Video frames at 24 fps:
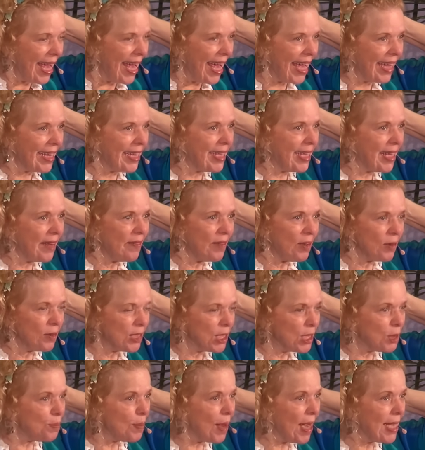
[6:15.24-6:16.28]
and give you
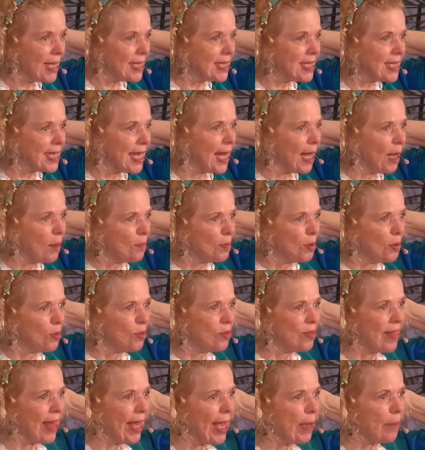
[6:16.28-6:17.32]
space to help you
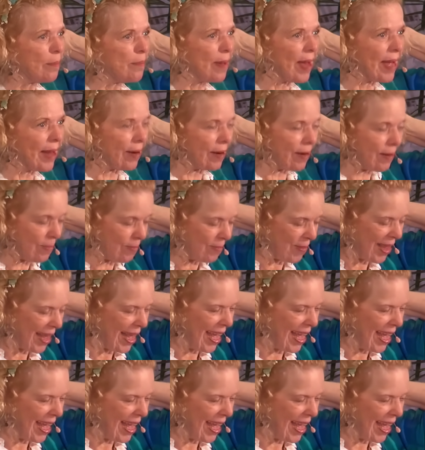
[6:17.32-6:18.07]
think better.